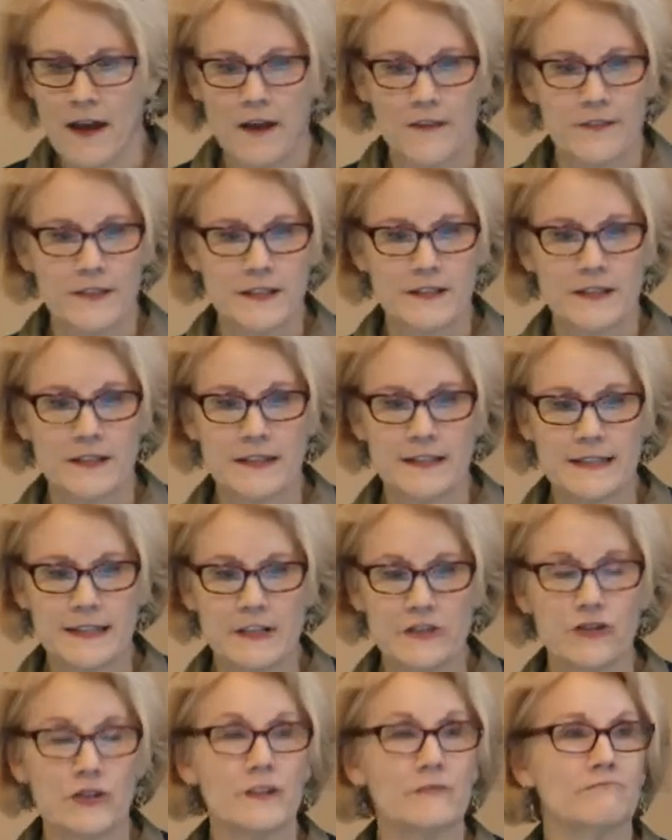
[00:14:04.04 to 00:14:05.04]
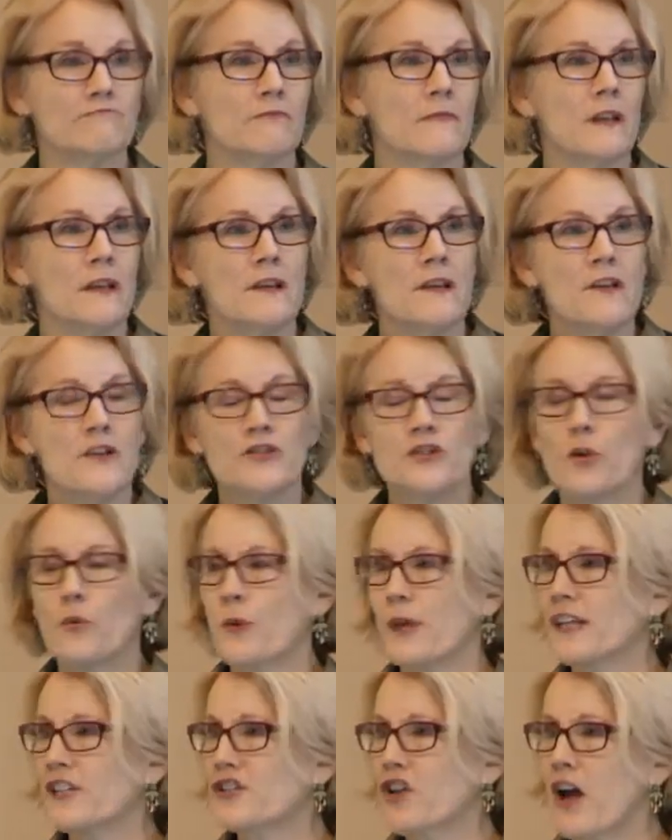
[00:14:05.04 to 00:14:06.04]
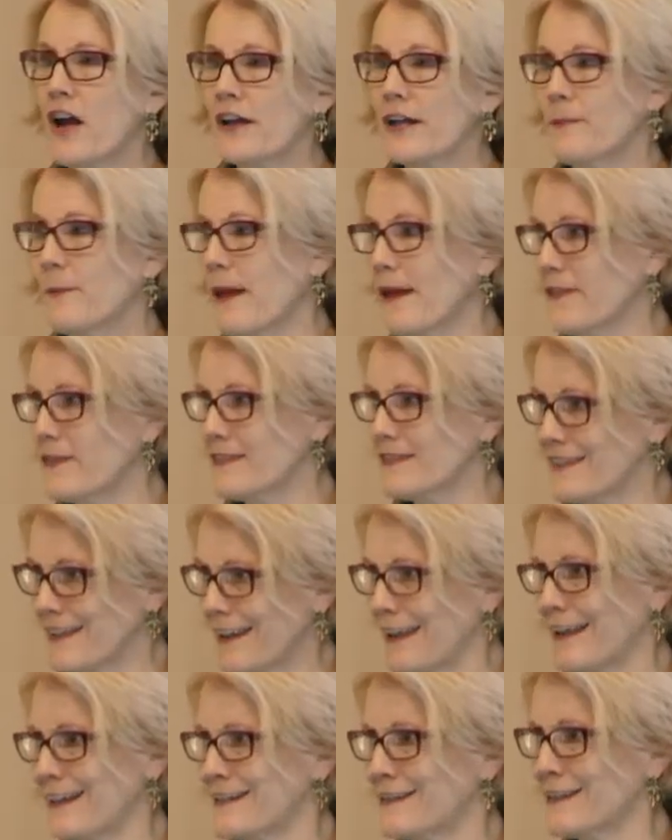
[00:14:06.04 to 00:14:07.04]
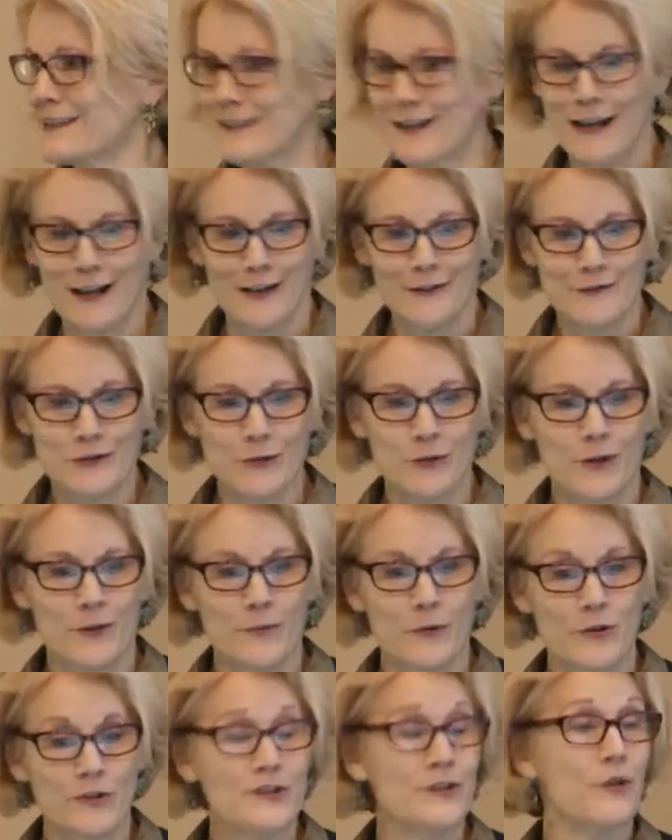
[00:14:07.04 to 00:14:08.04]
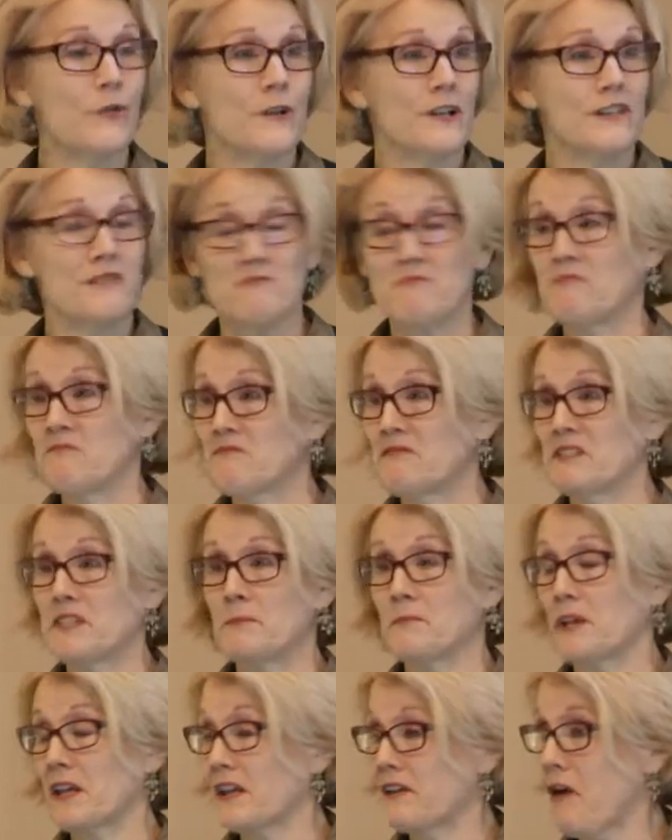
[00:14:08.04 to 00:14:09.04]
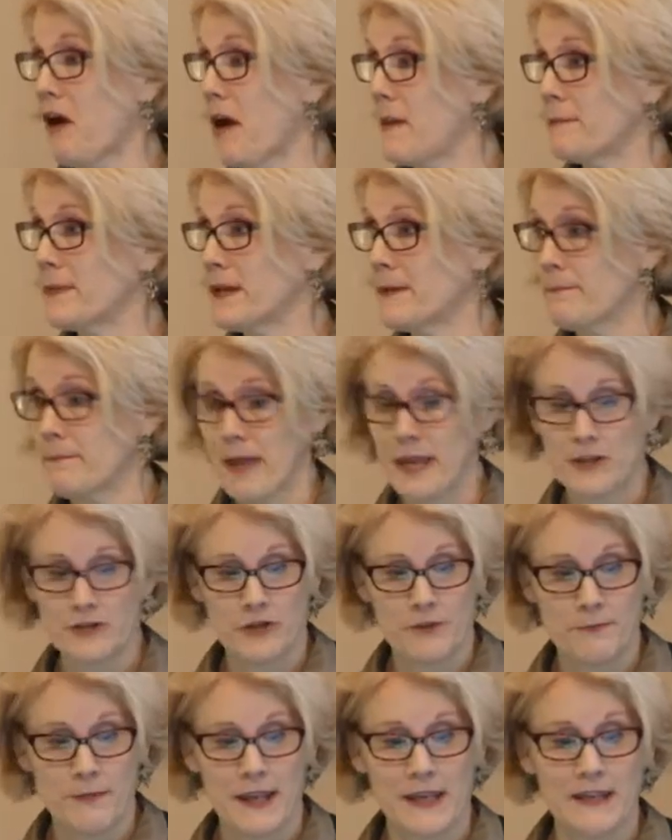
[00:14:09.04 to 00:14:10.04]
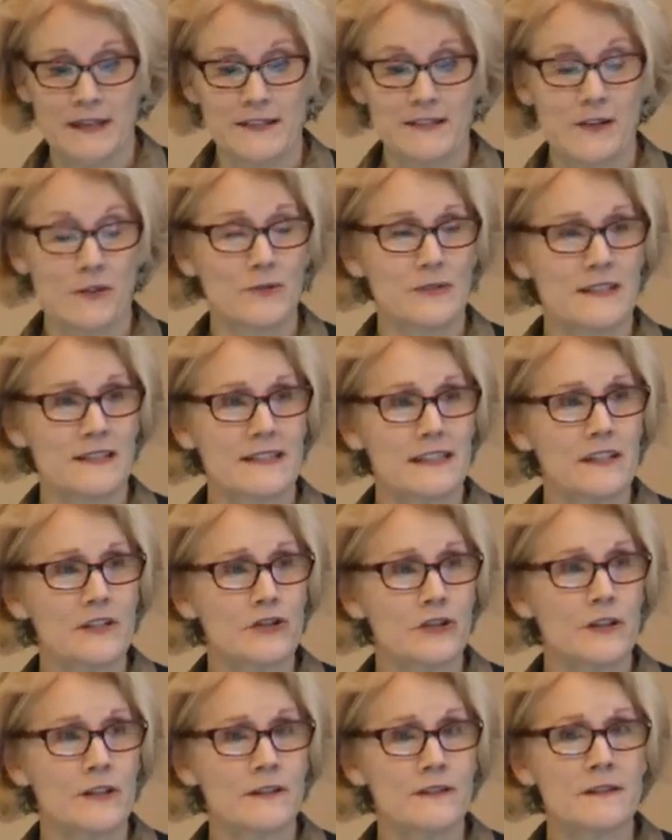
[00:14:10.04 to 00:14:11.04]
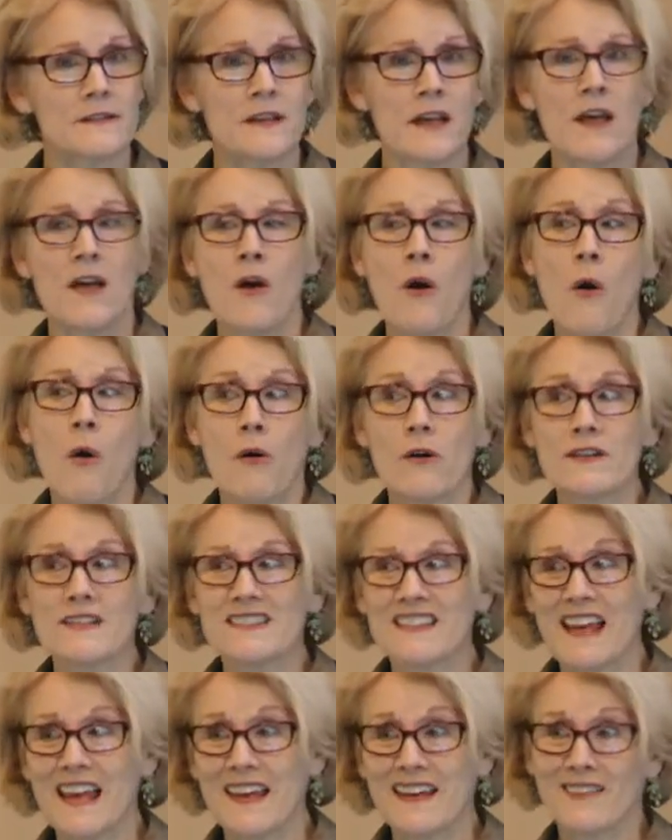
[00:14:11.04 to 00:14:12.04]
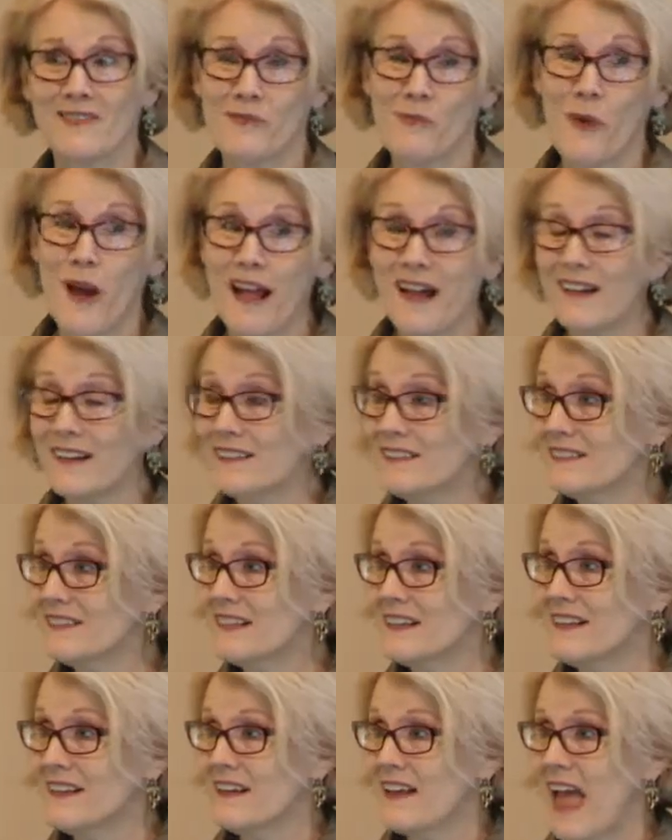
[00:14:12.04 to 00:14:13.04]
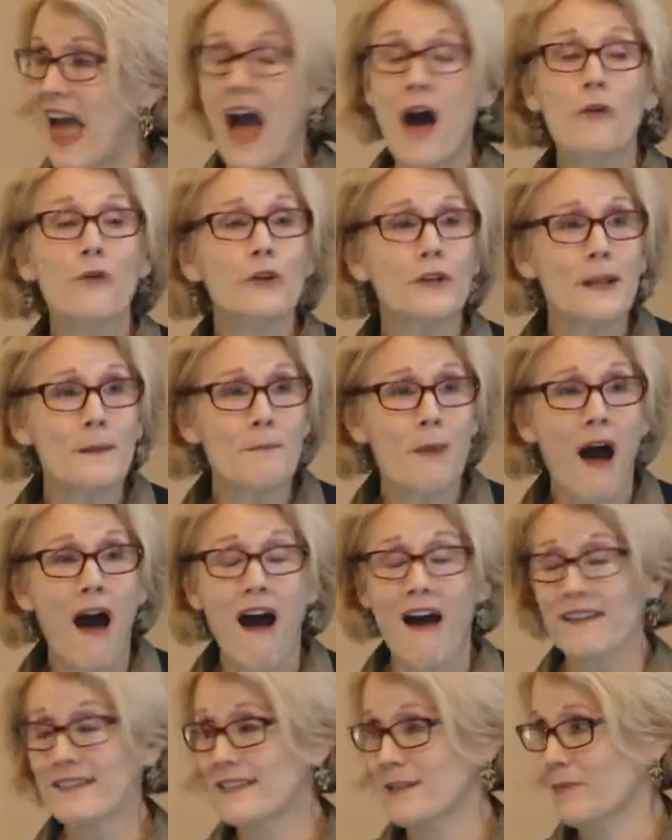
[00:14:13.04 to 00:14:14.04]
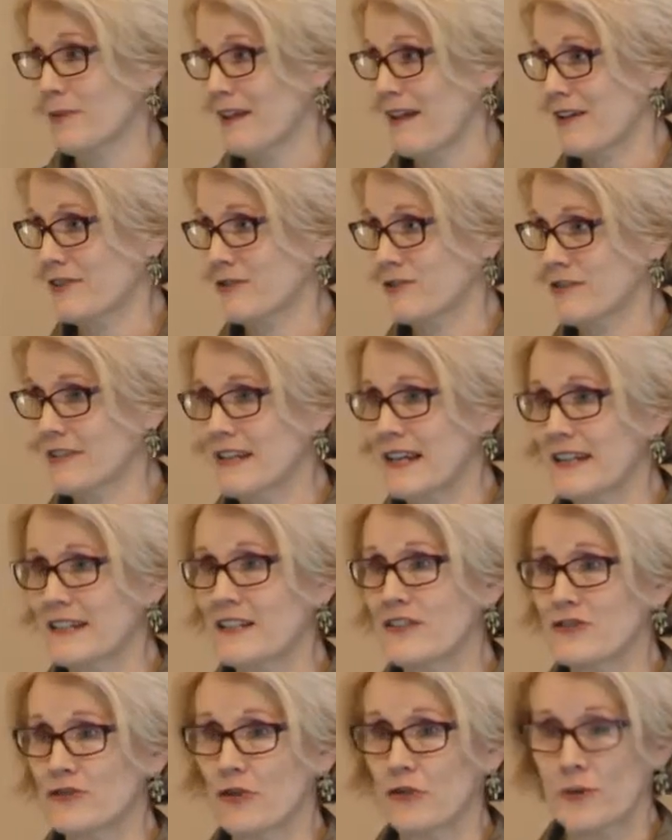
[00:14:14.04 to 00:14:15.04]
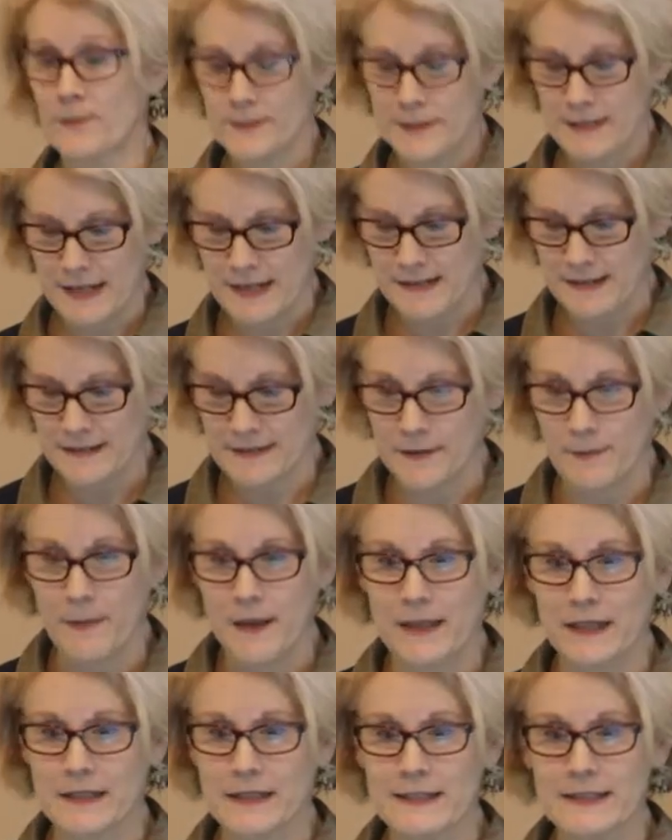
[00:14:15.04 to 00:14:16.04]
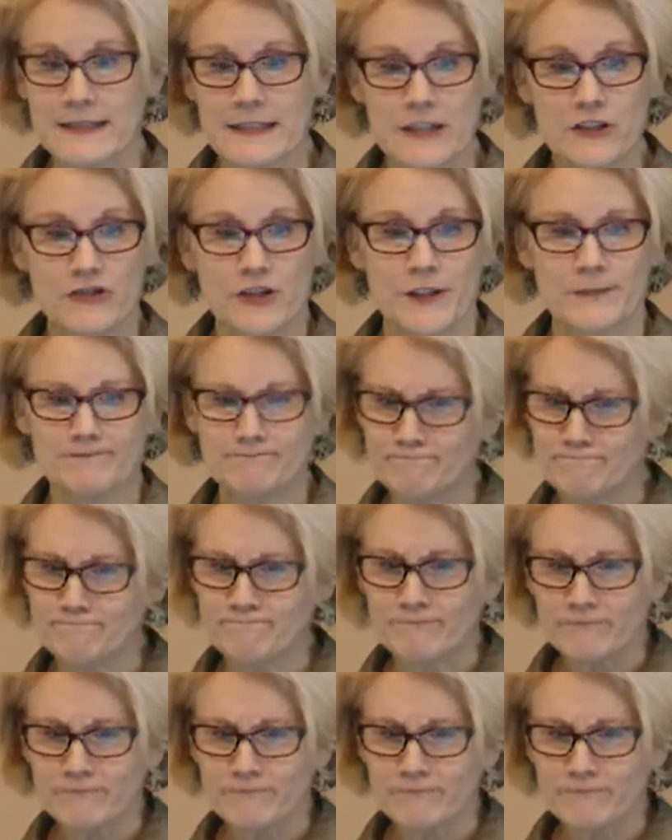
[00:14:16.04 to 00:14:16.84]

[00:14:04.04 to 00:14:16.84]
of this decision." So we could talk about this again as a tale of two or more stories. Simply a competent patient making his own decisions, or saying, "Well, how could he possibly understand his circumstances and make a decision?"